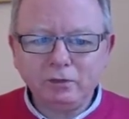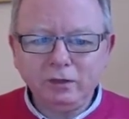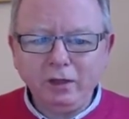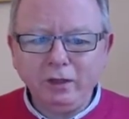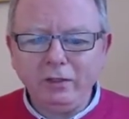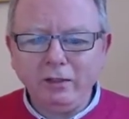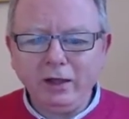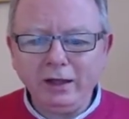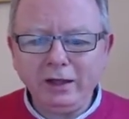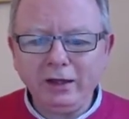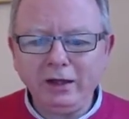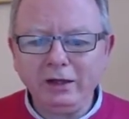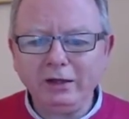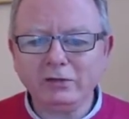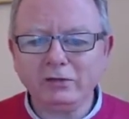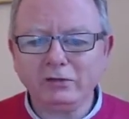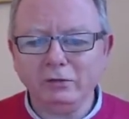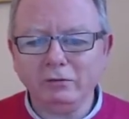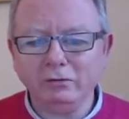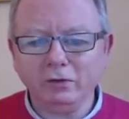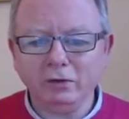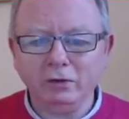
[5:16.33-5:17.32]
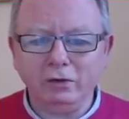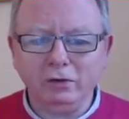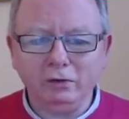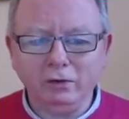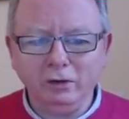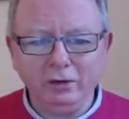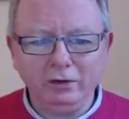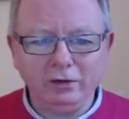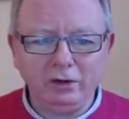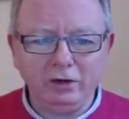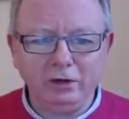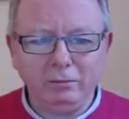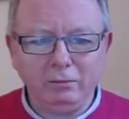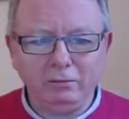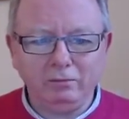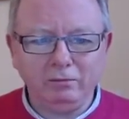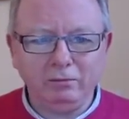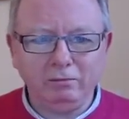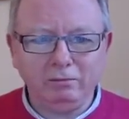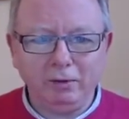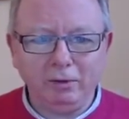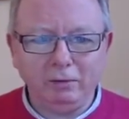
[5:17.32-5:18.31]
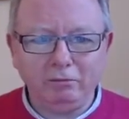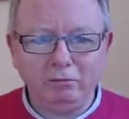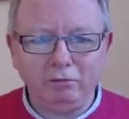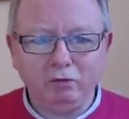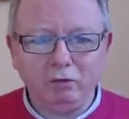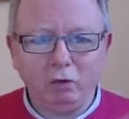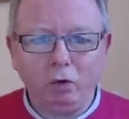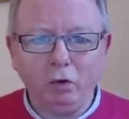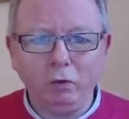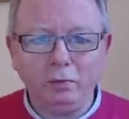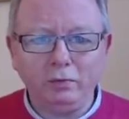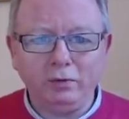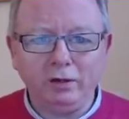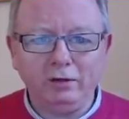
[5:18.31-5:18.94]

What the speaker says: that kind of stuff can be absorbed